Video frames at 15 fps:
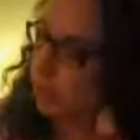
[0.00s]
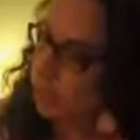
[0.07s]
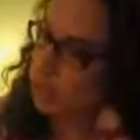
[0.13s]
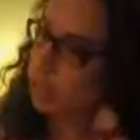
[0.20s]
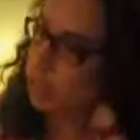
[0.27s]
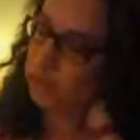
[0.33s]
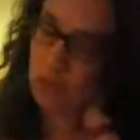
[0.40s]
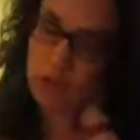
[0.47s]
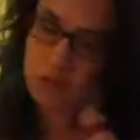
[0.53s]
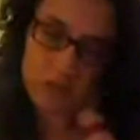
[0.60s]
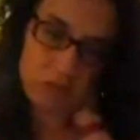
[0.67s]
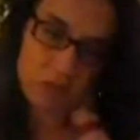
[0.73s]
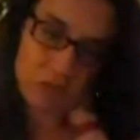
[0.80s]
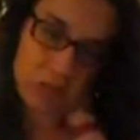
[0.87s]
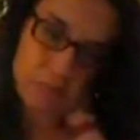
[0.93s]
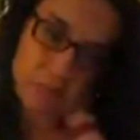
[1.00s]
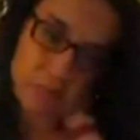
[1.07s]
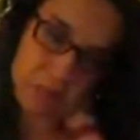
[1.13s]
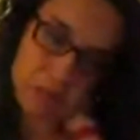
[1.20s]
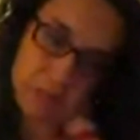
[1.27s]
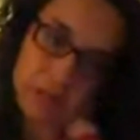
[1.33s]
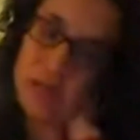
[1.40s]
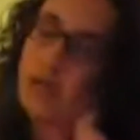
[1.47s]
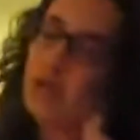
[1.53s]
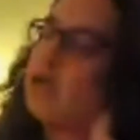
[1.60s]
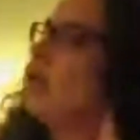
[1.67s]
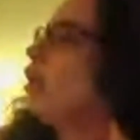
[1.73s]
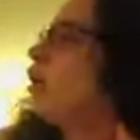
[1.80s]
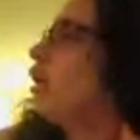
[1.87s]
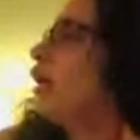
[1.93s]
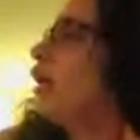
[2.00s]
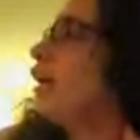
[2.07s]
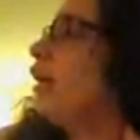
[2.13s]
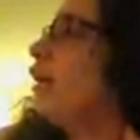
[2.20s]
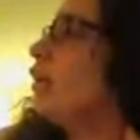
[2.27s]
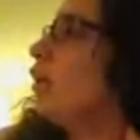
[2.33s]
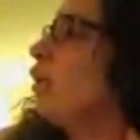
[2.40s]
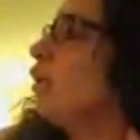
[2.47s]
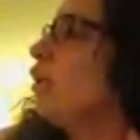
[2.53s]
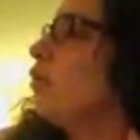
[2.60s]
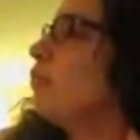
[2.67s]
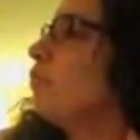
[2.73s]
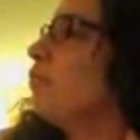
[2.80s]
And you get to know yourself a lot better. And